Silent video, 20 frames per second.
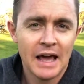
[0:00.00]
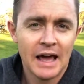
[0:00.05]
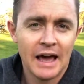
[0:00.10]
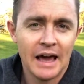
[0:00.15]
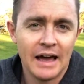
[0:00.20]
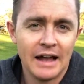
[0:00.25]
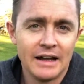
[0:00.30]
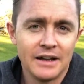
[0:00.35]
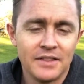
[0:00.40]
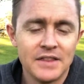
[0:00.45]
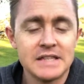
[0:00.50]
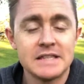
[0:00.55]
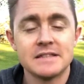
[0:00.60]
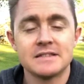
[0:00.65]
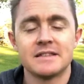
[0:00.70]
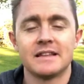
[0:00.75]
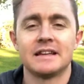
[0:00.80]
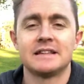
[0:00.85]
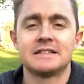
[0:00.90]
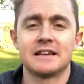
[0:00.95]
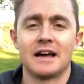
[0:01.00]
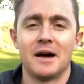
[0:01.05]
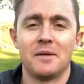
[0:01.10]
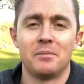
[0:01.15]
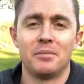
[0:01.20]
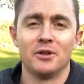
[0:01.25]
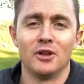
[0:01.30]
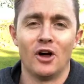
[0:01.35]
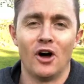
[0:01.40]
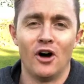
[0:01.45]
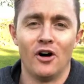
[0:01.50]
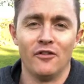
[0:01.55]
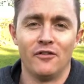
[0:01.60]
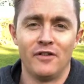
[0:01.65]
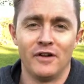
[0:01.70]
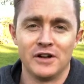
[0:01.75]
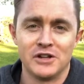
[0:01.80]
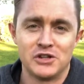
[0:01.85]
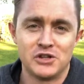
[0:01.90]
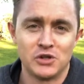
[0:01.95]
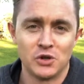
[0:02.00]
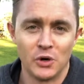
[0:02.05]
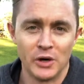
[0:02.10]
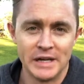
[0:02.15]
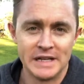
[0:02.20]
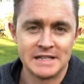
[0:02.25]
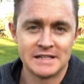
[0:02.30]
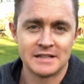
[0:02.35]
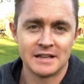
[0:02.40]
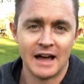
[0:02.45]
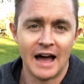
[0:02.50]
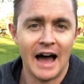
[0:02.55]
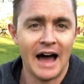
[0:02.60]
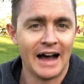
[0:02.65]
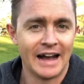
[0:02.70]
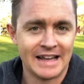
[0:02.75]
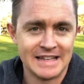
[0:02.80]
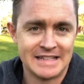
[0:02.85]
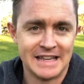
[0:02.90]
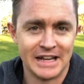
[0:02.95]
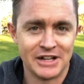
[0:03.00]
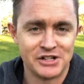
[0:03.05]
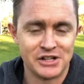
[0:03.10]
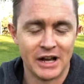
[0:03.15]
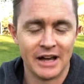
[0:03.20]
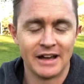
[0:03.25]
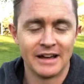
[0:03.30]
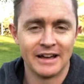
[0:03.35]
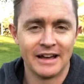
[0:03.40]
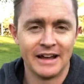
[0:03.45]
And this is an example of choice architecture.